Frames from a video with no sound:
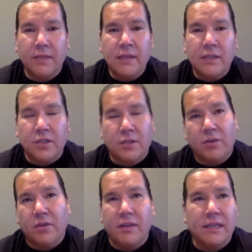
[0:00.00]
just
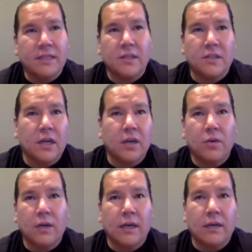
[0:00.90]
about the things I saw
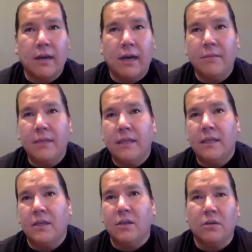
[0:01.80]
going on around
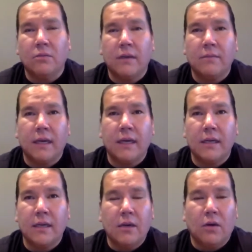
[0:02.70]
me, what my
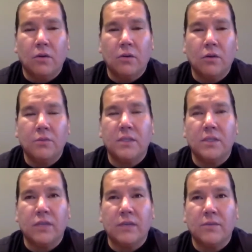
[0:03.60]
own hopes and
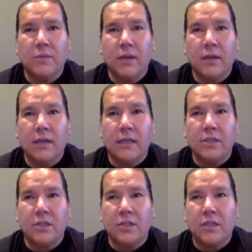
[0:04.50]
dreams were. And
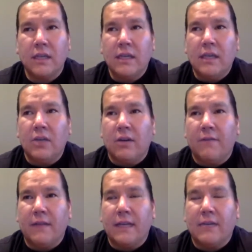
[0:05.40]
just, I
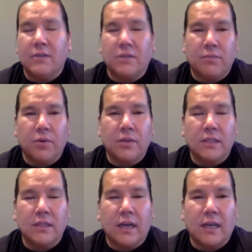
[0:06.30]
felt like it was important
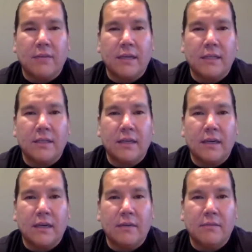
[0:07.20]
to document,
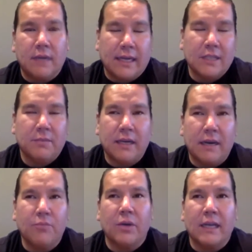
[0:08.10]
I guess, my
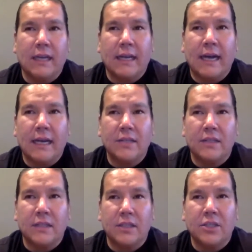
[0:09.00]
upbringing as
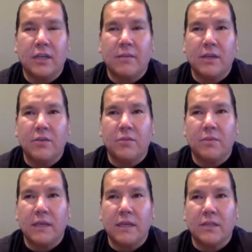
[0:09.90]
an Anishinaabe youth,
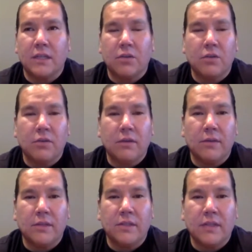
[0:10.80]
because I knew it
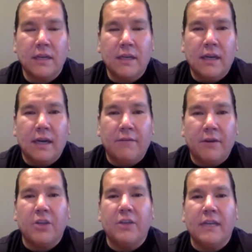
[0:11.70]
was a
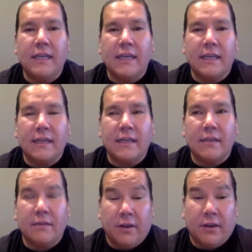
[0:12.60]
very unique
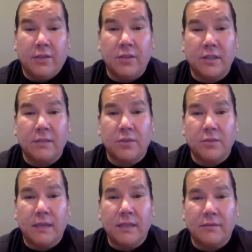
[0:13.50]
and very interesting
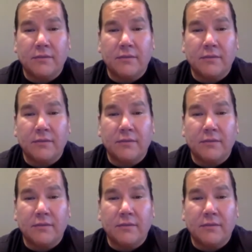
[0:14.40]
perspective.